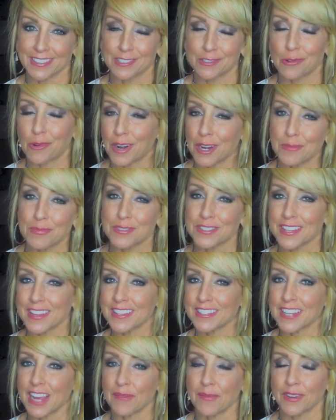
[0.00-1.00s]
20% of
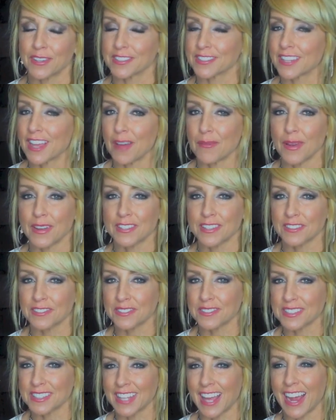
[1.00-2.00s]
the time I just cut myself
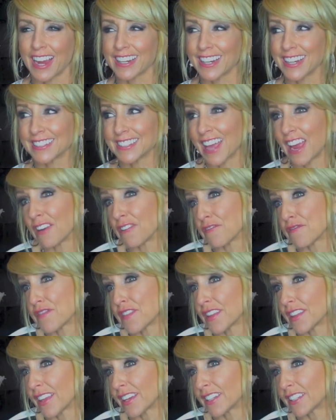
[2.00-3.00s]
some slack and I say, I don't
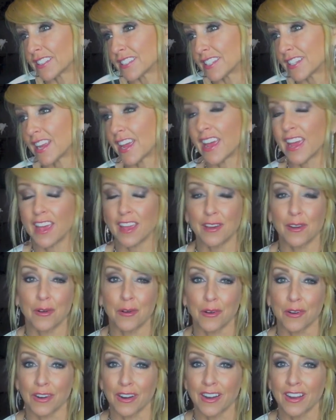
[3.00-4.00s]
feel like it today,
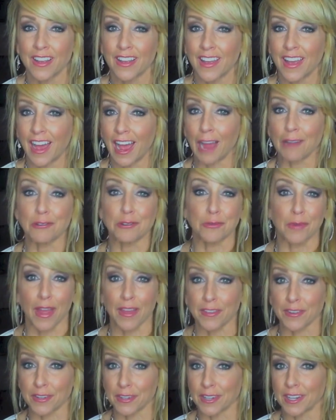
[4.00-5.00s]
or I would
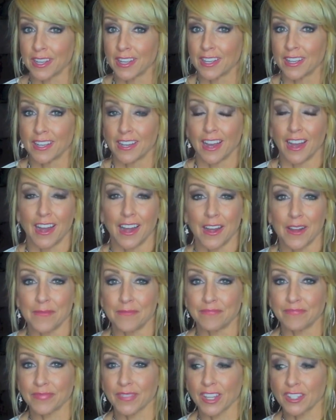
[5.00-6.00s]
rather
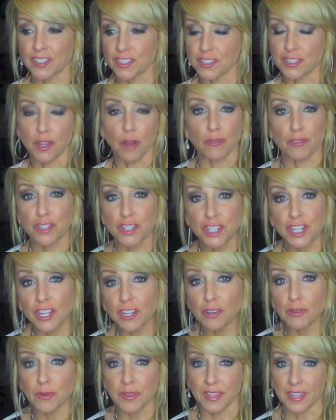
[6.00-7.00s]
just go
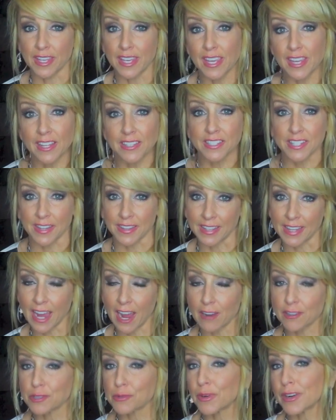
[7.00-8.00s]
chill with the kids on the
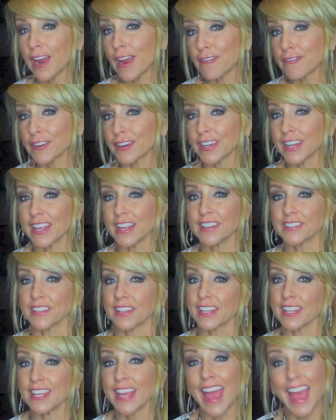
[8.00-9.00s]
couch, whatever it is.
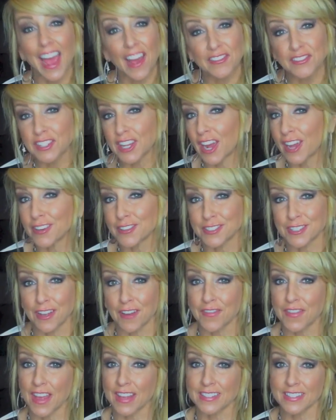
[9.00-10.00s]
You have to cut
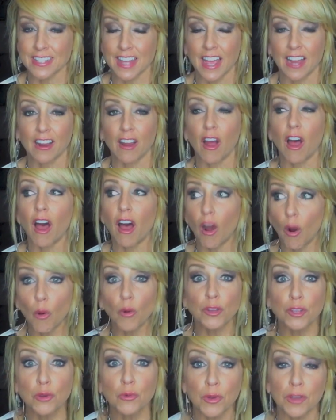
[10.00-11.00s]
yourself that slack
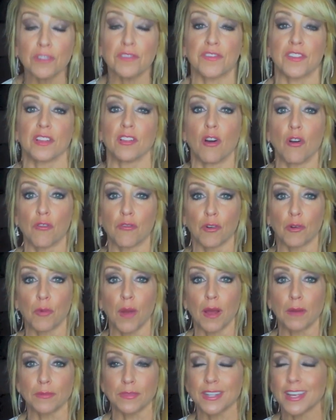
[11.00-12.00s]
or you will feel
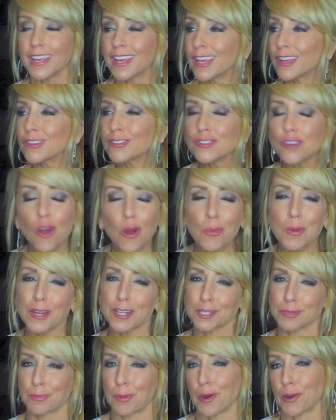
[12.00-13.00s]
overwhelmed. Nobody
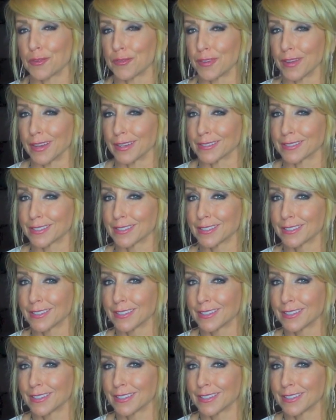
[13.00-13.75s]
is perfect.